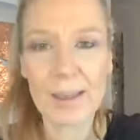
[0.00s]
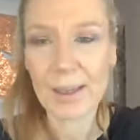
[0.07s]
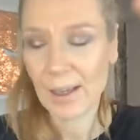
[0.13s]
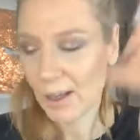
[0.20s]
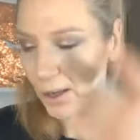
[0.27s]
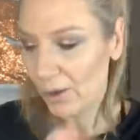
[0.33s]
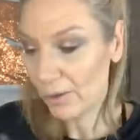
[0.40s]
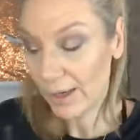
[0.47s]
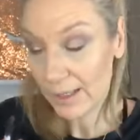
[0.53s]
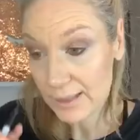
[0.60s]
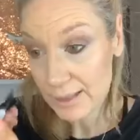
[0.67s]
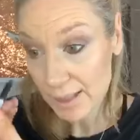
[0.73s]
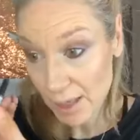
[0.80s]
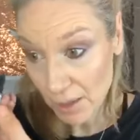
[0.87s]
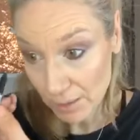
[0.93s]
All right,
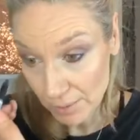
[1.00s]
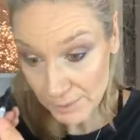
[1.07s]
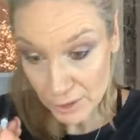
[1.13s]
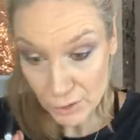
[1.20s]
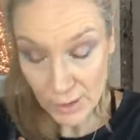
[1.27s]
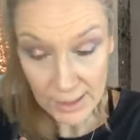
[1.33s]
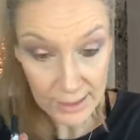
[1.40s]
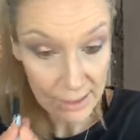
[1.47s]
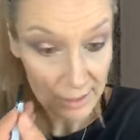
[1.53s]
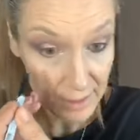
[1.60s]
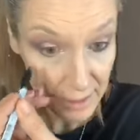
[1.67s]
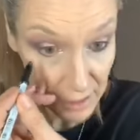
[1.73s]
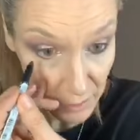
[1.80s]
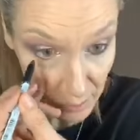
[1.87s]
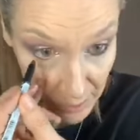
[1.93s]
so let me try to get
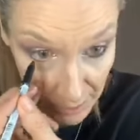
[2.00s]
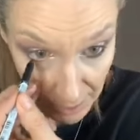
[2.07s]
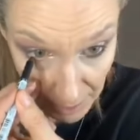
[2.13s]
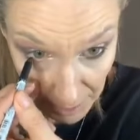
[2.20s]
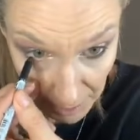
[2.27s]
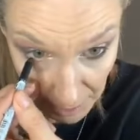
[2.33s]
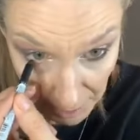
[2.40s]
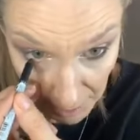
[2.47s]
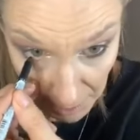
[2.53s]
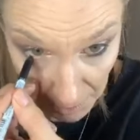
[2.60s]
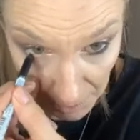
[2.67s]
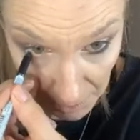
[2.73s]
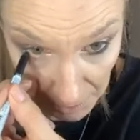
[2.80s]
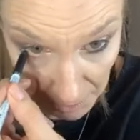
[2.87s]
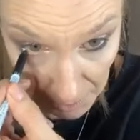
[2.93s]
this one in,
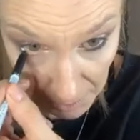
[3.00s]
and